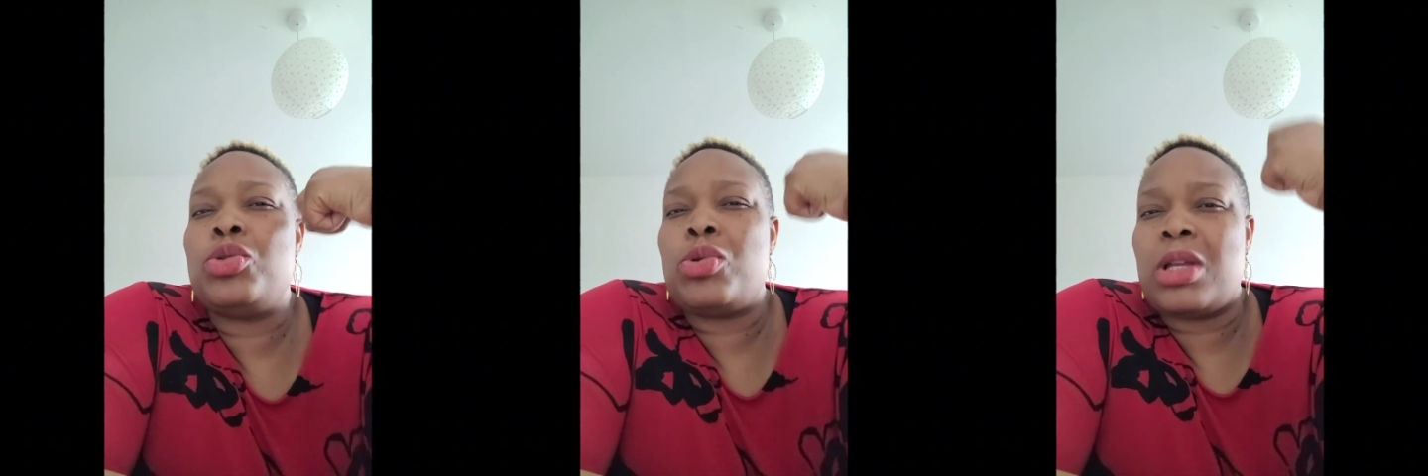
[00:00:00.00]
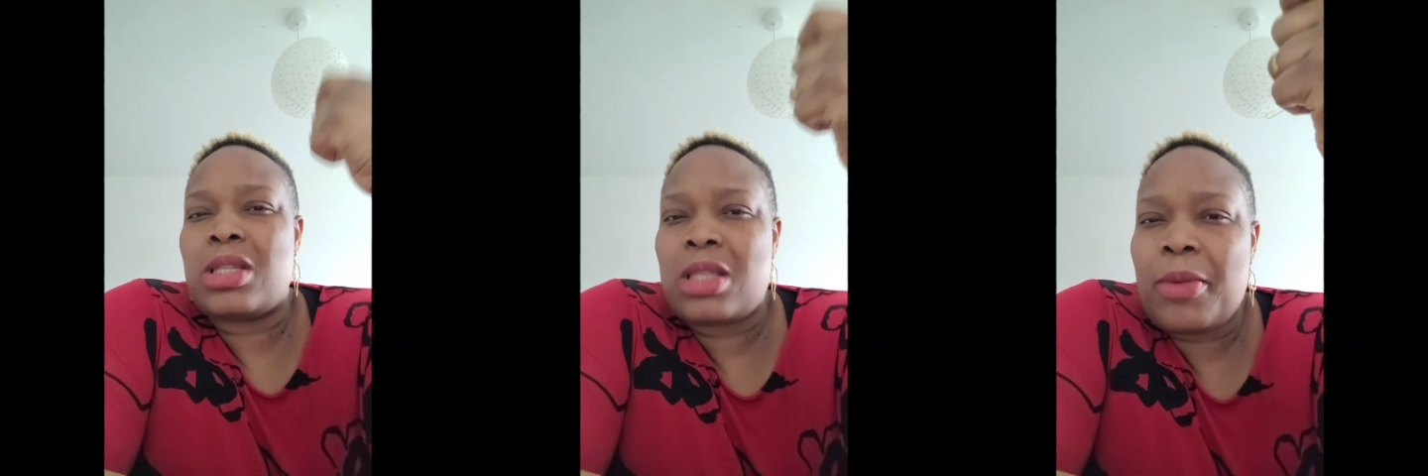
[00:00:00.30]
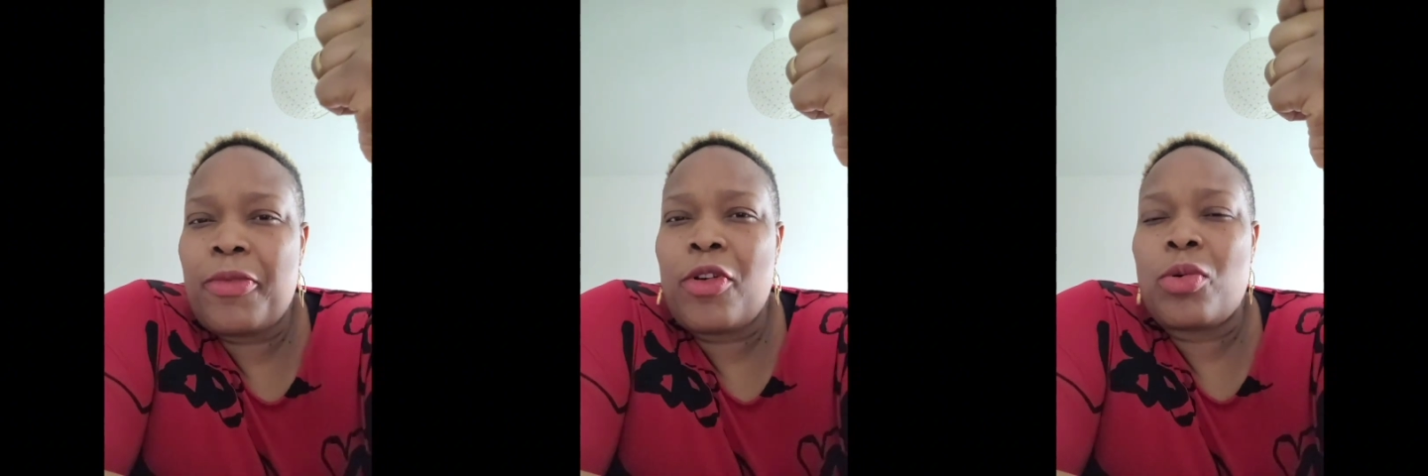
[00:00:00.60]
took a
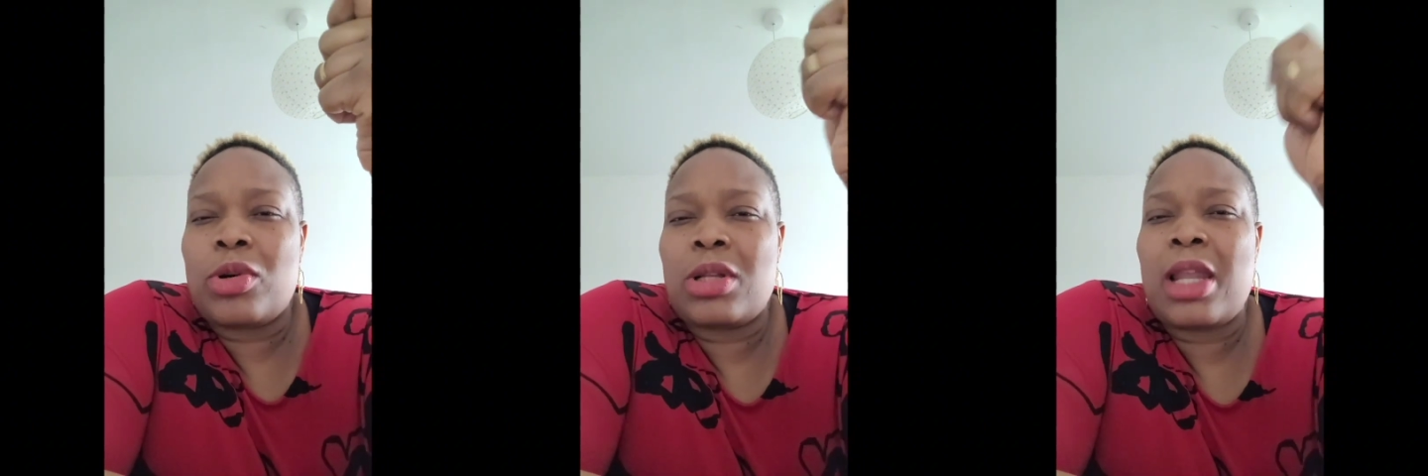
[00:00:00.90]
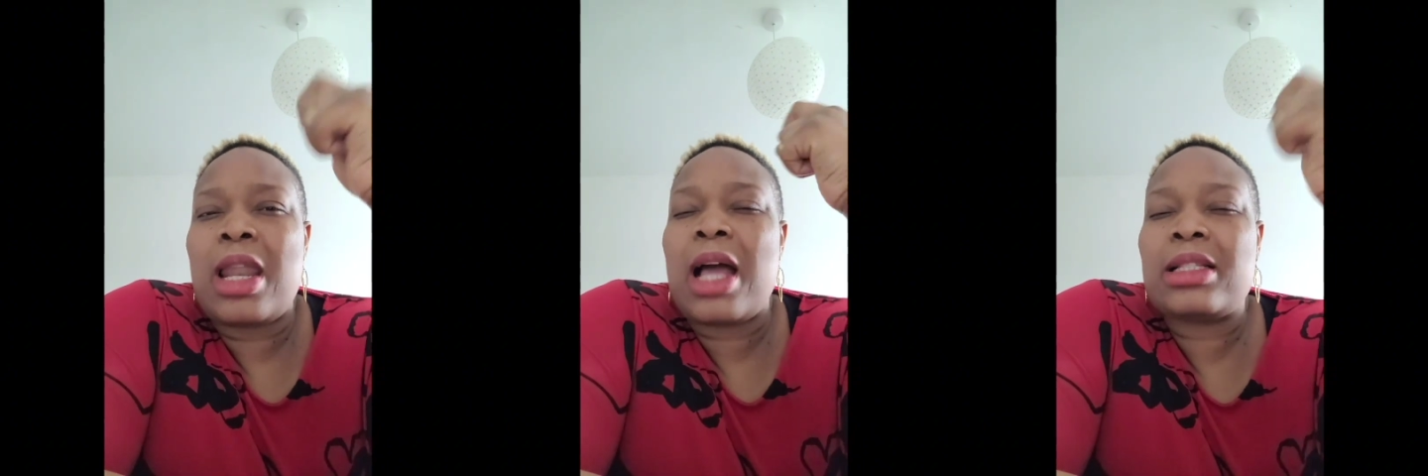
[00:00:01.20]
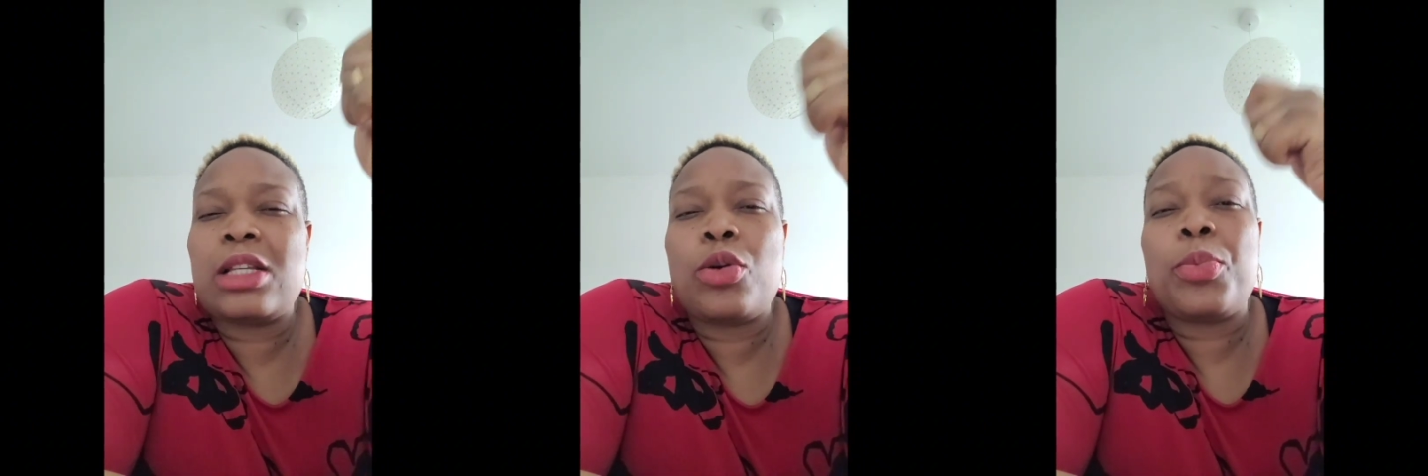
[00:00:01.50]
step forward and
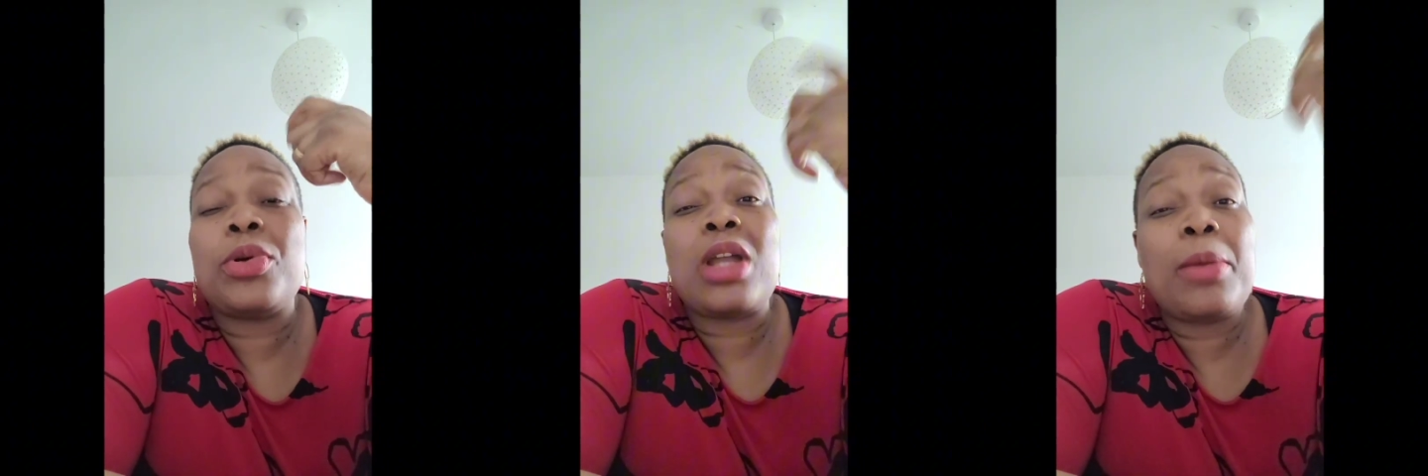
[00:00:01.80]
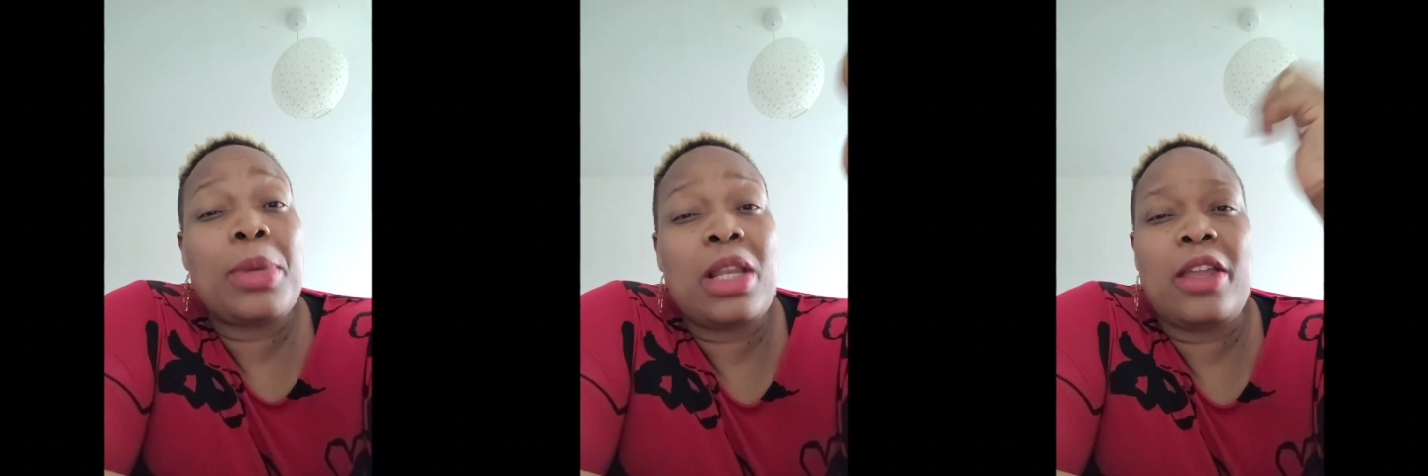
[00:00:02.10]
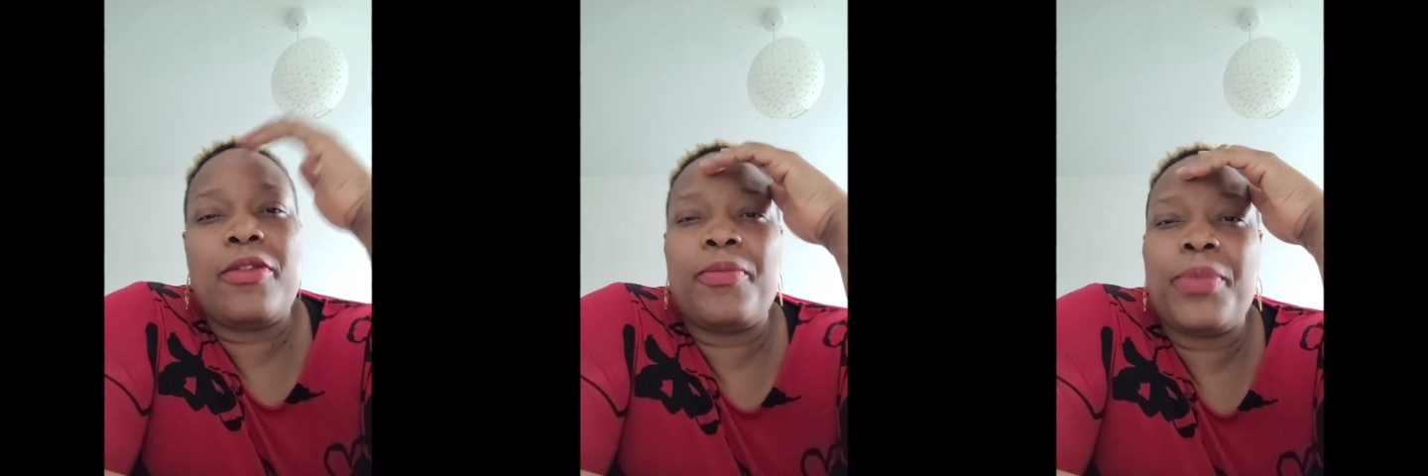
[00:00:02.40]
acted upon her
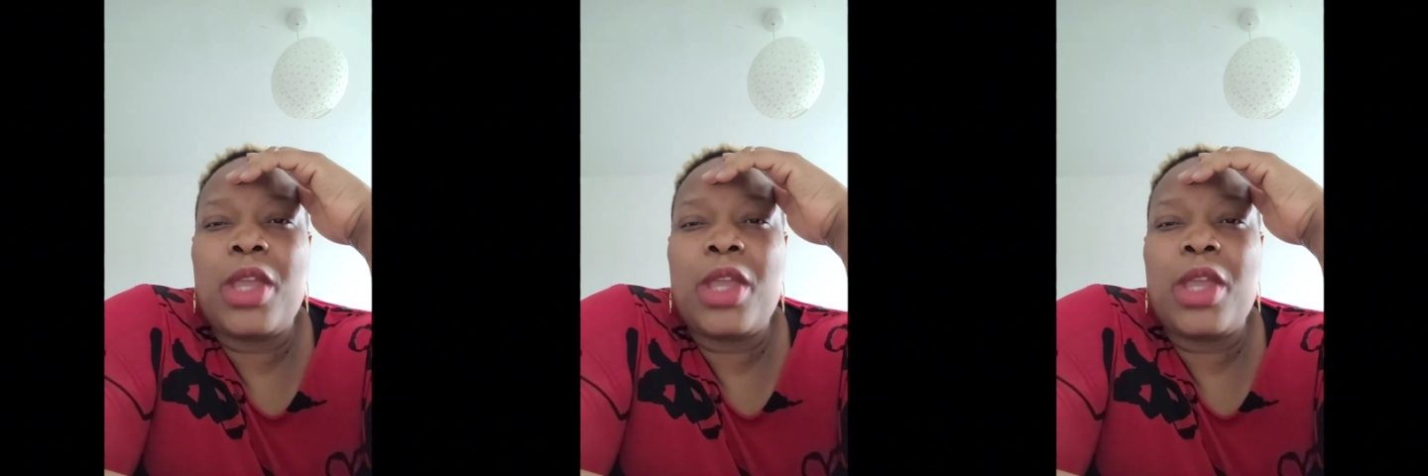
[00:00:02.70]
belief.